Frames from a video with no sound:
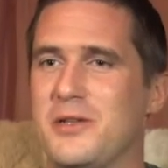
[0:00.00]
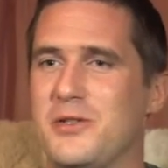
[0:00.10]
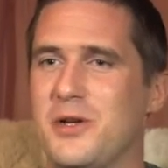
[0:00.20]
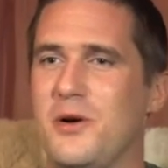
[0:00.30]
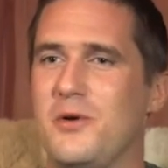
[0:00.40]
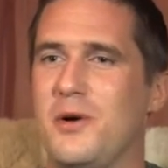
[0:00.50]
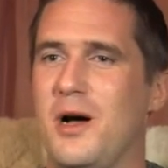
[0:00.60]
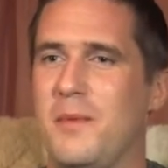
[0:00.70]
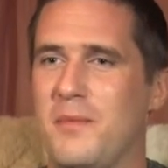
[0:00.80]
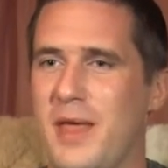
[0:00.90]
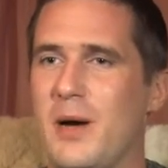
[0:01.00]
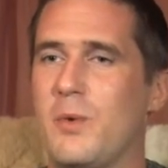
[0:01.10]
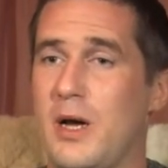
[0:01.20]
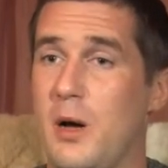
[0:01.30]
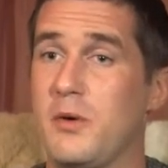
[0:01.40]
So um, that
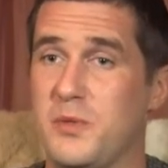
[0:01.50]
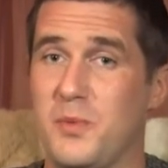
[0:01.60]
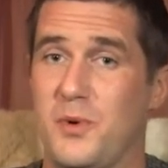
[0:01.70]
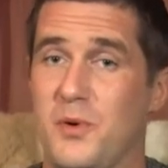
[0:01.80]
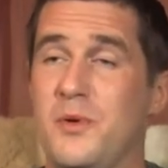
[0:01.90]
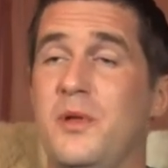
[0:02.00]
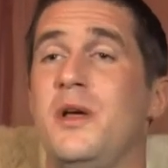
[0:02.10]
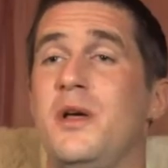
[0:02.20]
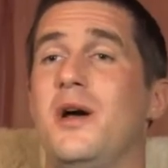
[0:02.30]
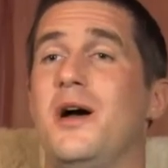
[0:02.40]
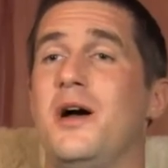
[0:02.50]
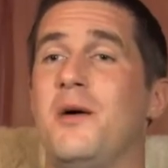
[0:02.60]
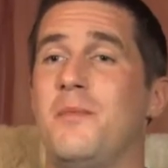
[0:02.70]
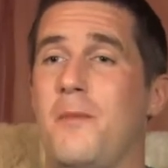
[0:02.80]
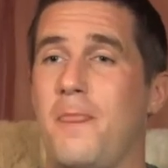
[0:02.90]
when I was born,
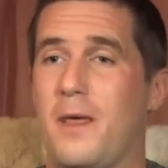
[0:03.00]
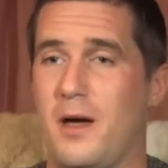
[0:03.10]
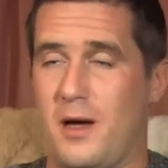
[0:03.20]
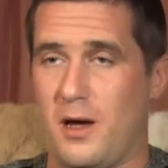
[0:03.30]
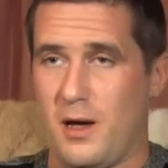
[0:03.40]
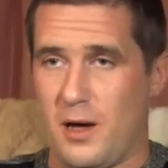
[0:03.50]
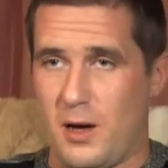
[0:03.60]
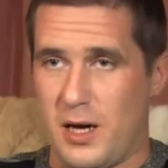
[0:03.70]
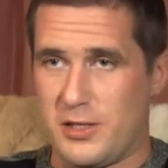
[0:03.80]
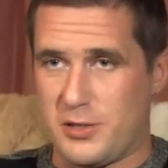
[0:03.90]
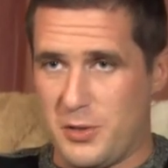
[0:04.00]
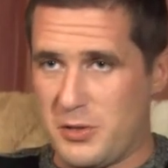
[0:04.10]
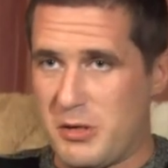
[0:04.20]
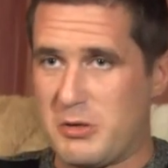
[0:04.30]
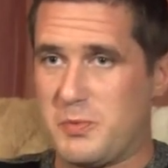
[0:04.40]
um, uh, as
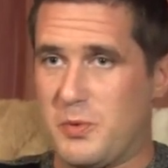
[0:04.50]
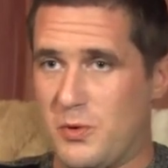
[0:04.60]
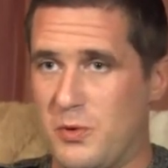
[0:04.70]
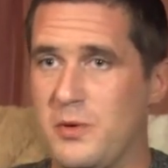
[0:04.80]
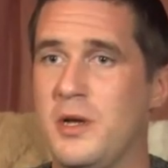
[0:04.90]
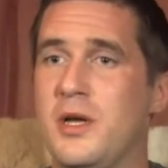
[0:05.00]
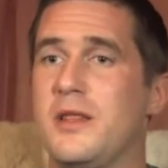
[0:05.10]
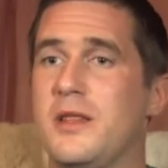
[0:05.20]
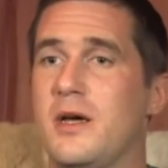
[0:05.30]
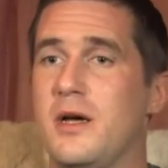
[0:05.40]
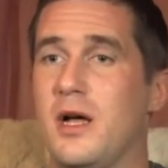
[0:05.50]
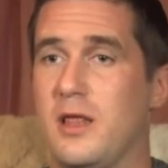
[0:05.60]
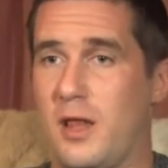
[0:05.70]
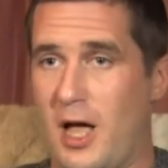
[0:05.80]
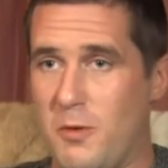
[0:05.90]
soon as I was born, that a
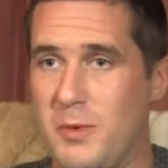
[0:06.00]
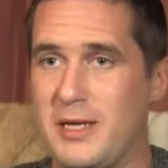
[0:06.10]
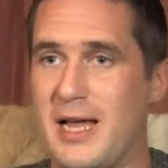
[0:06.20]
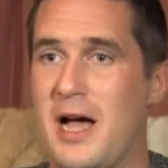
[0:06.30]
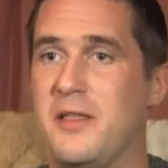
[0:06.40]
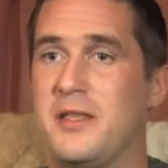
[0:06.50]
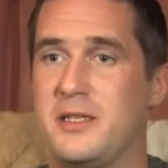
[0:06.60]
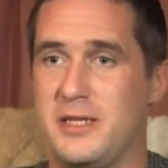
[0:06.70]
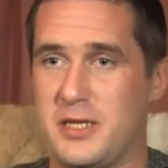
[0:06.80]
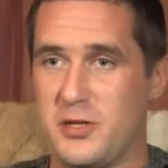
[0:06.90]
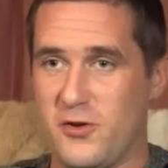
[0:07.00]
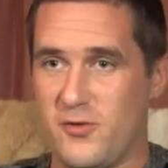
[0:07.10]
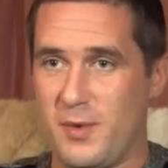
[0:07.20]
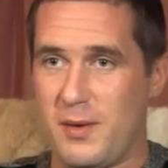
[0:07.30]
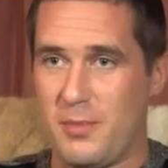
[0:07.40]
line went down the
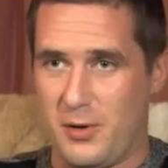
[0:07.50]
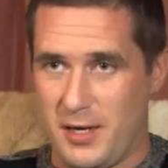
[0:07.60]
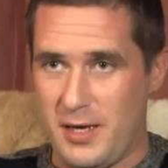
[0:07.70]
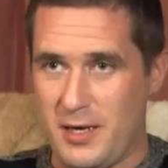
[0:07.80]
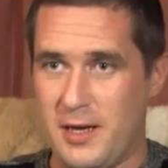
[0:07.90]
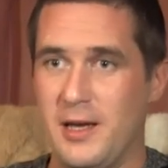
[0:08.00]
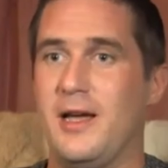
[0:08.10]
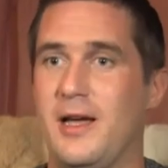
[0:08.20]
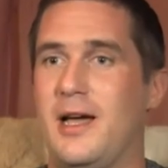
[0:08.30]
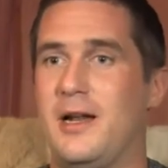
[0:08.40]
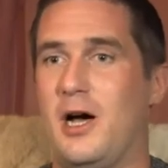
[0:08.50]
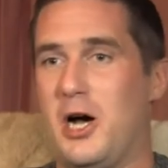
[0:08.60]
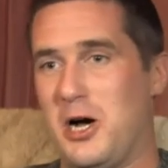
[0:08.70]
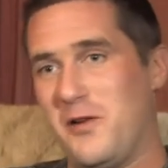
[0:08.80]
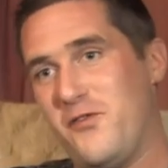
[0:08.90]
center of my body, and
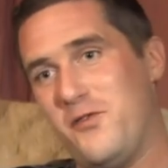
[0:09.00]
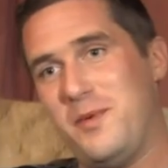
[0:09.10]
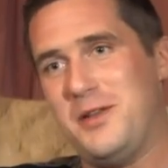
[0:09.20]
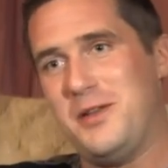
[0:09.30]
half of